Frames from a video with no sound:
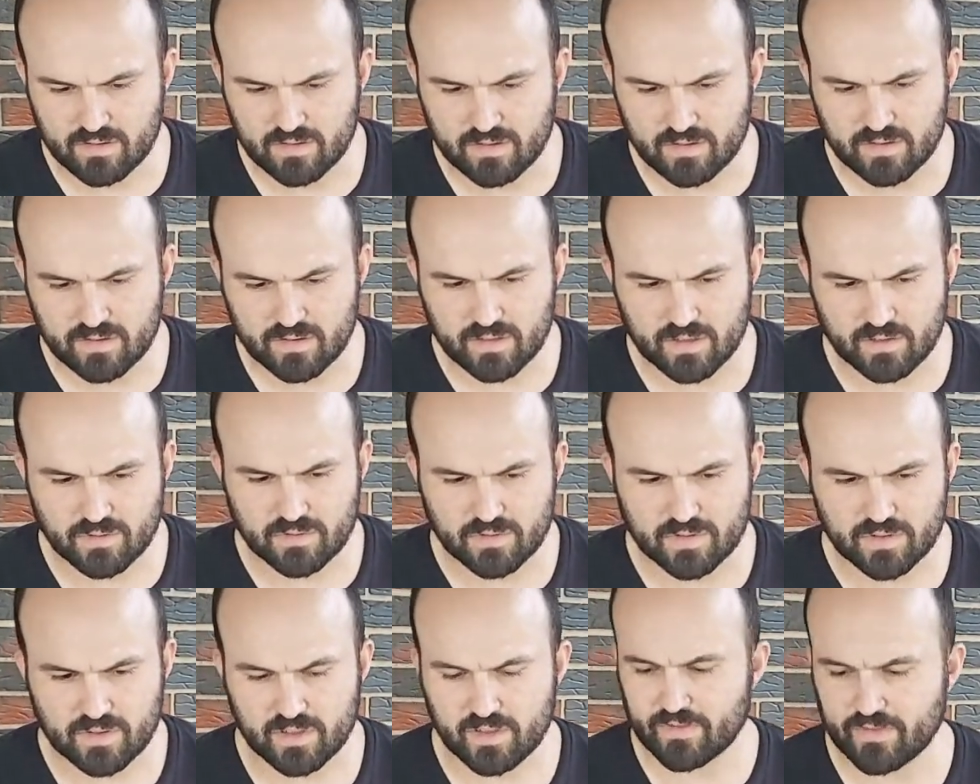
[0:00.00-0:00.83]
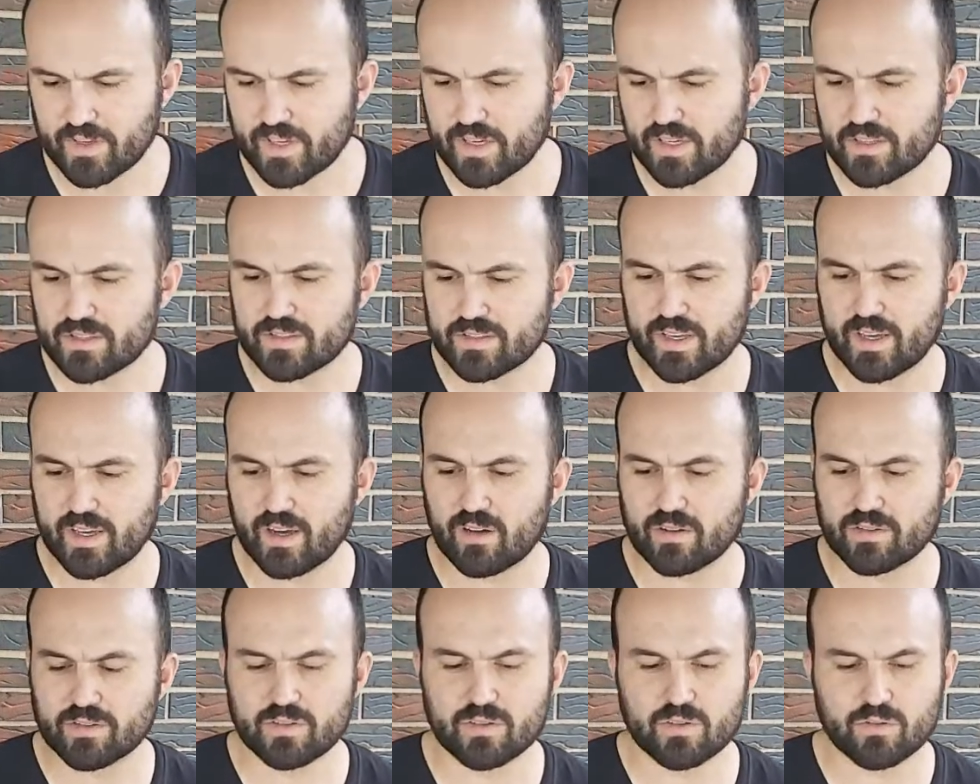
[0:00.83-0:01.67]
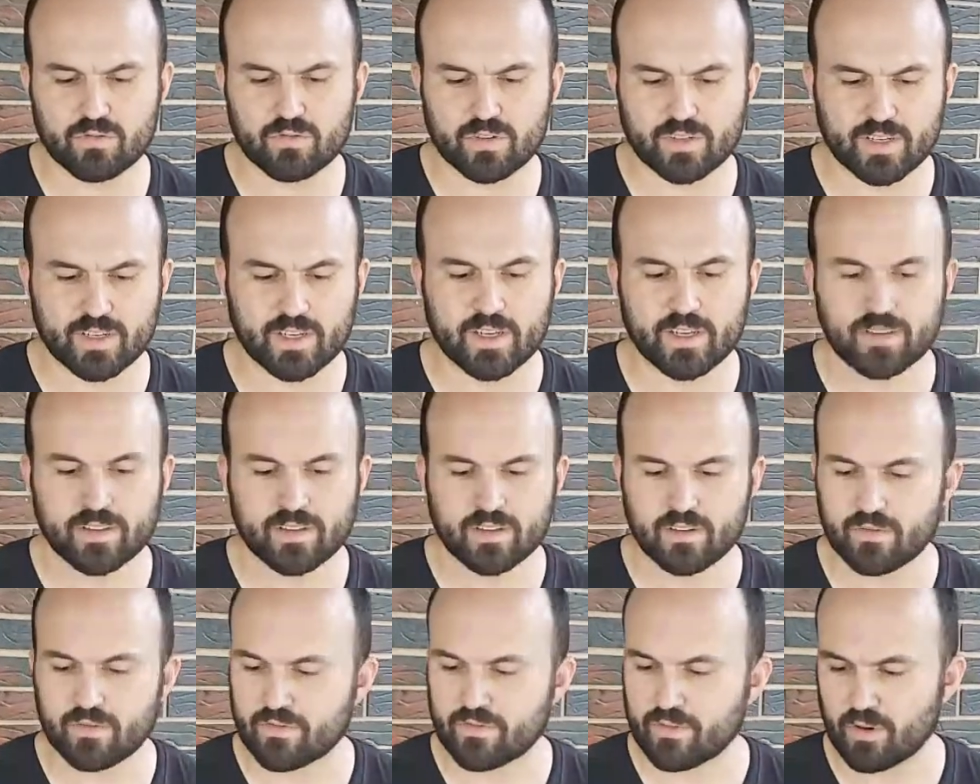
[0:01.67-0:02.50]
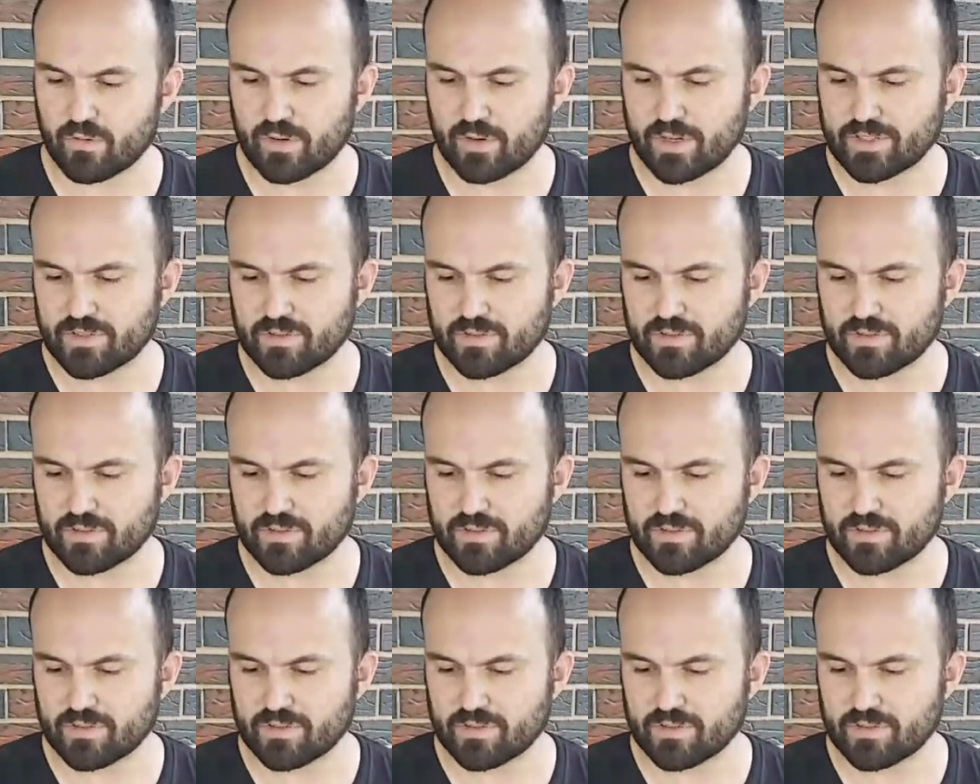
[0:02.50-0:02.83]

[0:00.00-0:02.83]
Those lift kits, they also retain the original